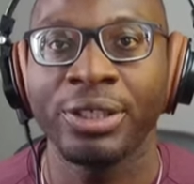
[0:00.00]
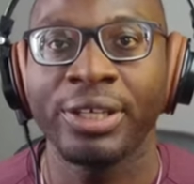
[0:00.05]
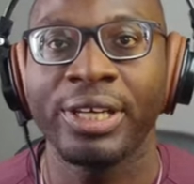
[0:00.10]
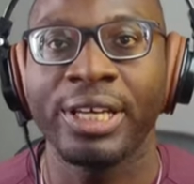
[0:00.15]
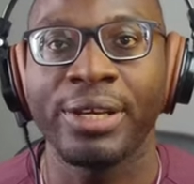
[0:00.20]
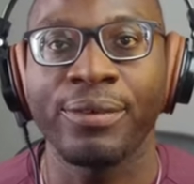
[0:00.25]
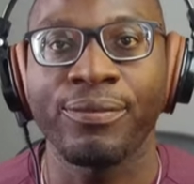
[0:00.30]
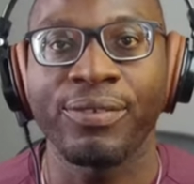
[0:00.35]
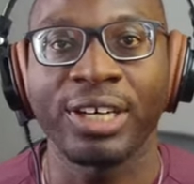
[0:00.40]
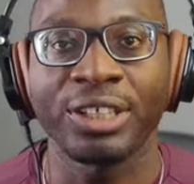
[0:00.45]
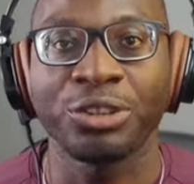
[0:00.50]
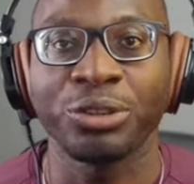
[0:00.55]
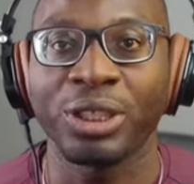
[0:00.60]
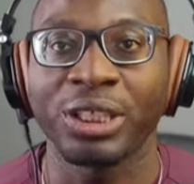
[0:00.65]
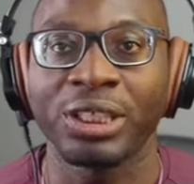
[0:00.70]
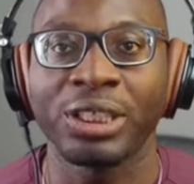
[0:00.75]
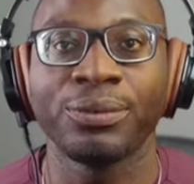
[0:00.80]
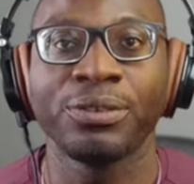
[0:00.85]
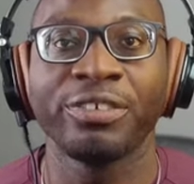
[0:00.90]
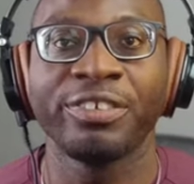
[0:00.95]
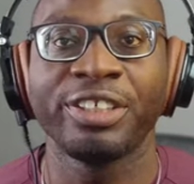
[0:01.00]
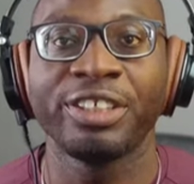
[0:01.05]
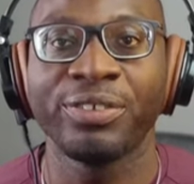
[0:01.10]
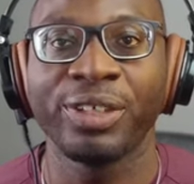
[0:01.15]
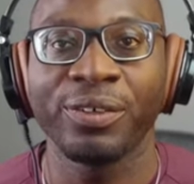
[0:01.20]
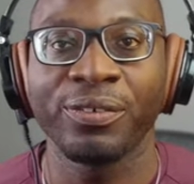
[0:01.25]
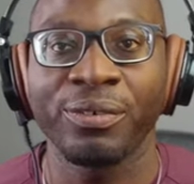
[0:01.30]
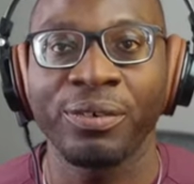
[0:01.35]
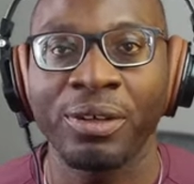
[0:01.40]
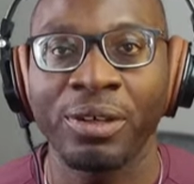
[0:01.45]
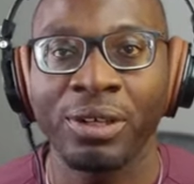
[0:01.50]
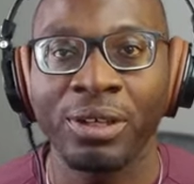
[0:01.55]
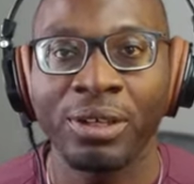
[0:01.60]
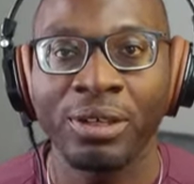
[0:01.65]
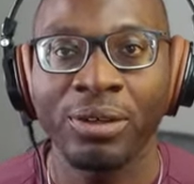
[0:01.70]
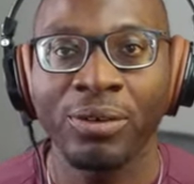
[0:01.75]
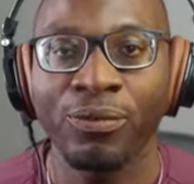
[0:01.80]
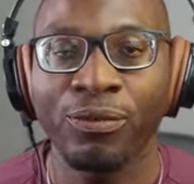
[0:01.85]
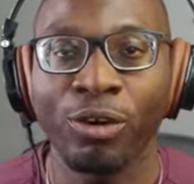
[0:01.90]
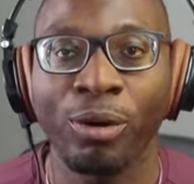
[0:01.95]
In fact, you can even retrieve
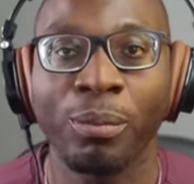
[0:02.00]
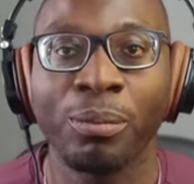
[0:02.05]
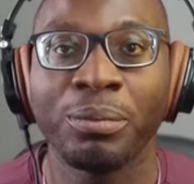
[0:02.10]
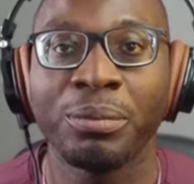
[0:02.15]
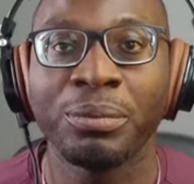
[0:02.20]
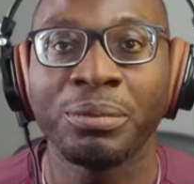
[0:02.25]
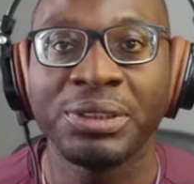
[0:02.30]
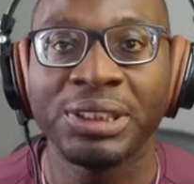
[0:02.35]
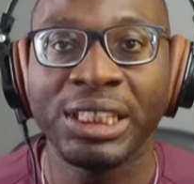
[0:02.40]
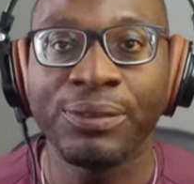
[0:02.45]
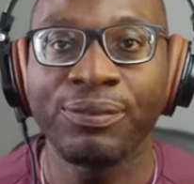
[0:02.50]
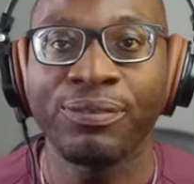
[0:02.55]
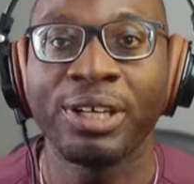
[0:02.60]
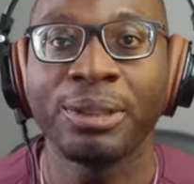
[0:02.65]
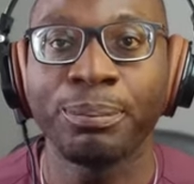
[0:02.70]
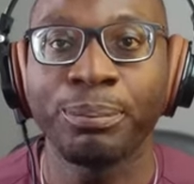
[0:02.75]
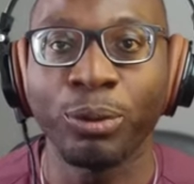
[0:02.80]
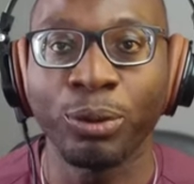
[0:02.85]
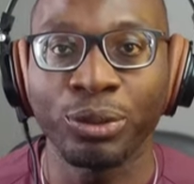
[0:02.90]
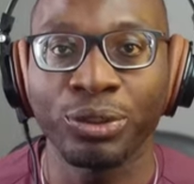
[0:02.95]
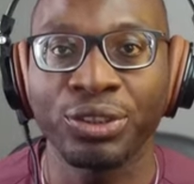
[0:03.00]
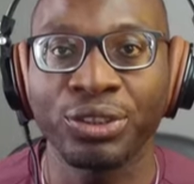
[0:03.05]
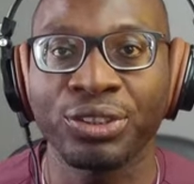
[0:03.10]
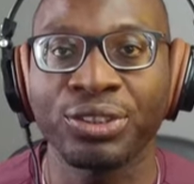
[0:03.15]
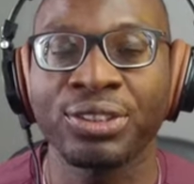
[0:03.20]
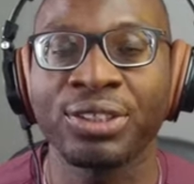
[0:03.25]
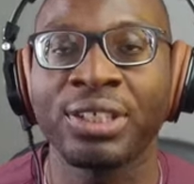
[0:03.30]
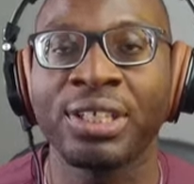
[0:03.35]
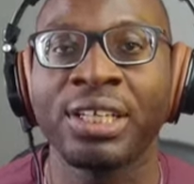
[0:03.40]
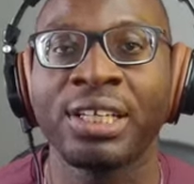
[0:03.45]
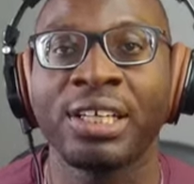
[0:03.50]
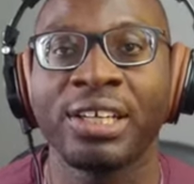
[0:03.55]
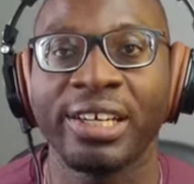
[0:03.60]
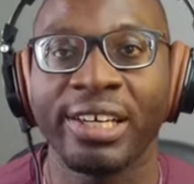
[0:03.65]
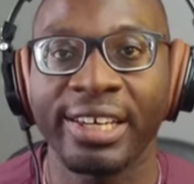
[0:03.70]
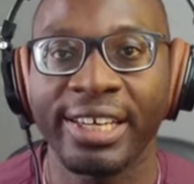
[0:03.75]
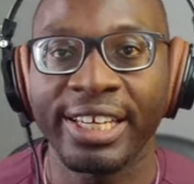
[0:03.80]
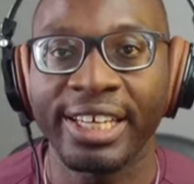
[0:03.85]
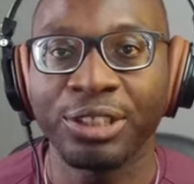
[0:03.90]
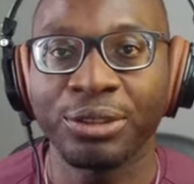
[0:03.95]
from different posts
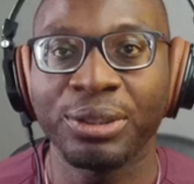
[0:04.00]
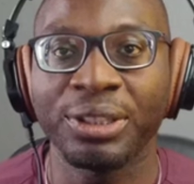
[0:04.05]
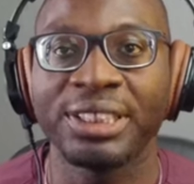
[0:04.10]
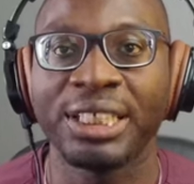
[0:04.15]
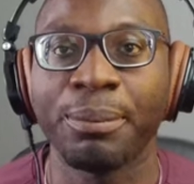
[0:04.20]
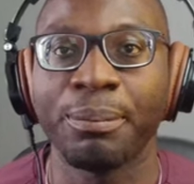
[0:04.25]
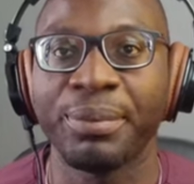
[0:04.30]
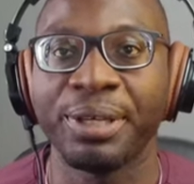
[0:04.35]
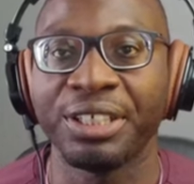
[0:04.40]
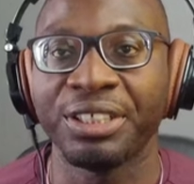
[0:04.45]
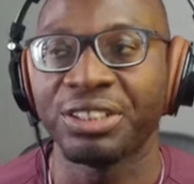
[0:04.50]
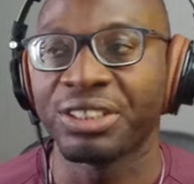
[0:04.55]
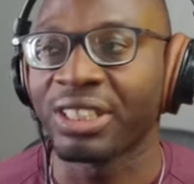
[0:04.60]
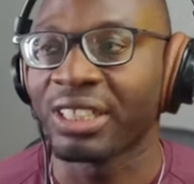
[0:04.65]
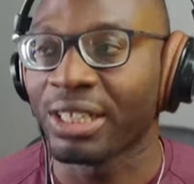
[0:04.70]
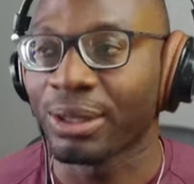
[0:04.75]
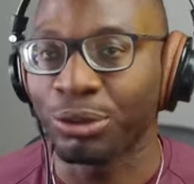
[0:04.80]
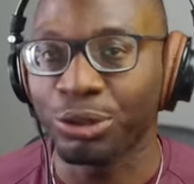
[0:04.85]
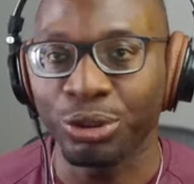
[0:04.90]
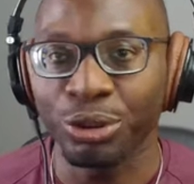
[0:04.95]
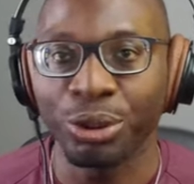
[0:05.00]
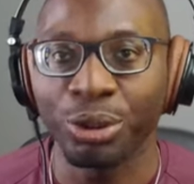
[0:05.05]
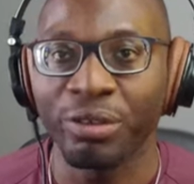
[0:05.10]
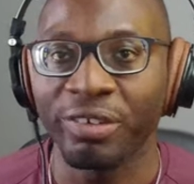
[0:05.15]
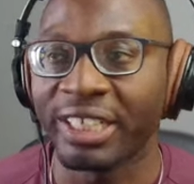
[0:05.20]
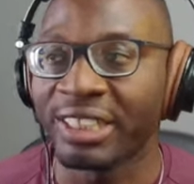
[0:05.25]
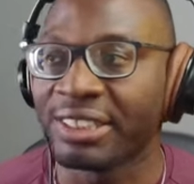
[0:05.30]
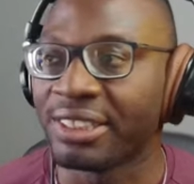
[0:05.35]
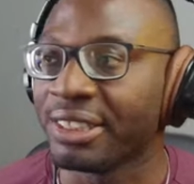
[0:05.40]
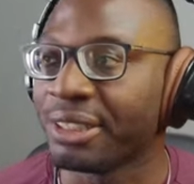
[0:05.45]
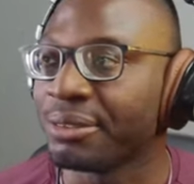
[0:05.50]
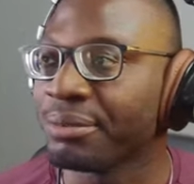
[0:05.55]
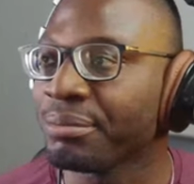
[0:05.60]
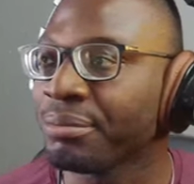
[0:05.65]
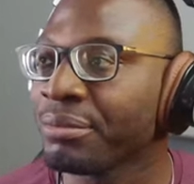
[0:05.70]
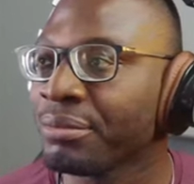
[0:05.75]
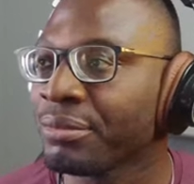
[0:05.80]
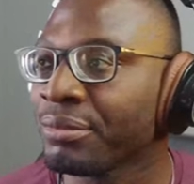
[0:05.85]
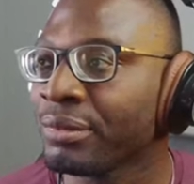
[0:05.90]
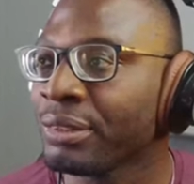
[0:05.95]
into the same page, and I will show you right now.
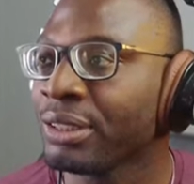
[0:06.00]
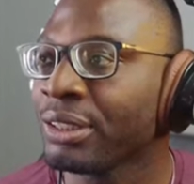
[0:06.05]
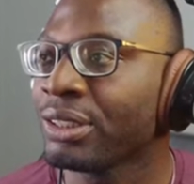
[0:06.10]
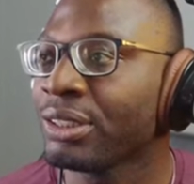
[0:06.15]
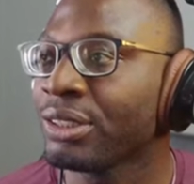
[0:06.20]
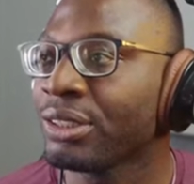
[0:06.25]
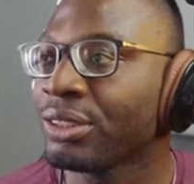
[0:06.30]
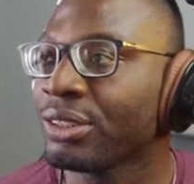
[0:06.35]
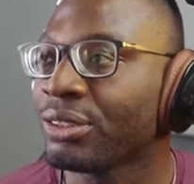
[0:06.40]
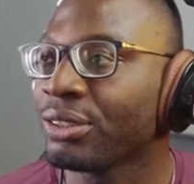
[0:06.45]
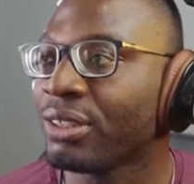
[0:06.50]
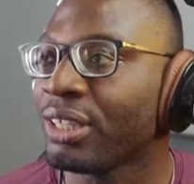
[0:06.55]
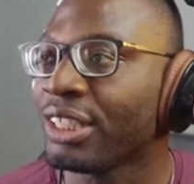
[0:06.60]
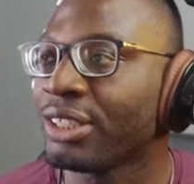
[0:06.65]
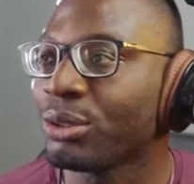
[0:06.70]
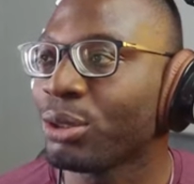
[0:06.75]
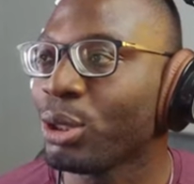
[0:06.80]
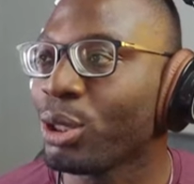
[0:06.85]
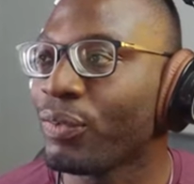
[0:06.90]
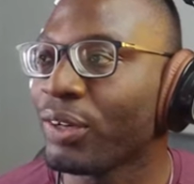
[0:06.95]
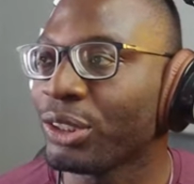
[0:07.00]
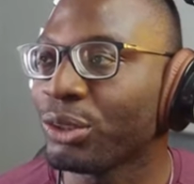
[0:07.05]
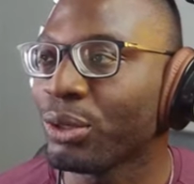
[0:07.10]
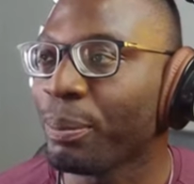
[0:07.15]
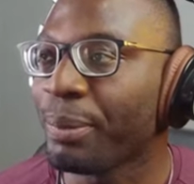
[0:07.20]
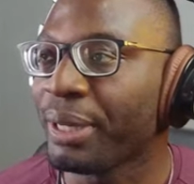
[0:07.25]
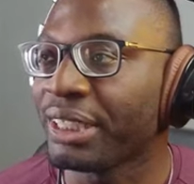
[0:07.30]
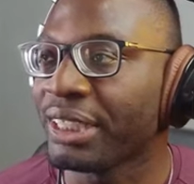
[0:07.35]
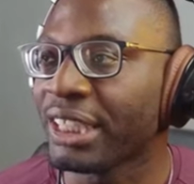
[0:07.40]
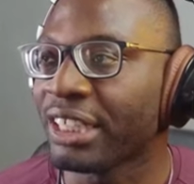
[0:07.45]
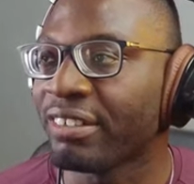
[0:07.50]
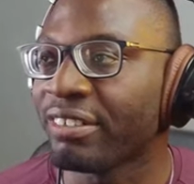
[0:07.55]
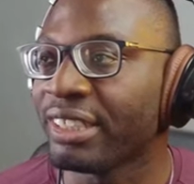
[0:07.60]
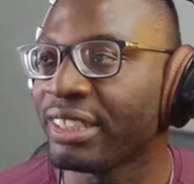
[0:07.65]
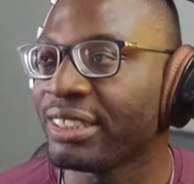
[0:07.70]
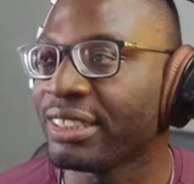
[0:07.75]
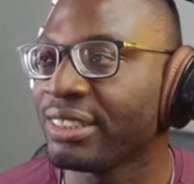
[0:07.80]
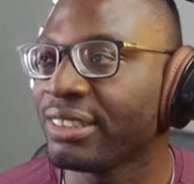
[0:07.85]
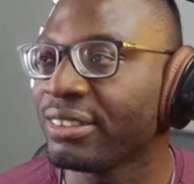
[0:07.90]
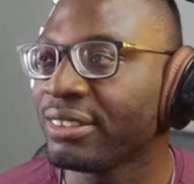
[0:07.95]
So let's go over to a page I
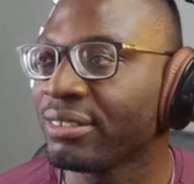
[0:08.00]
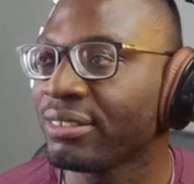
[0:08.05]
created.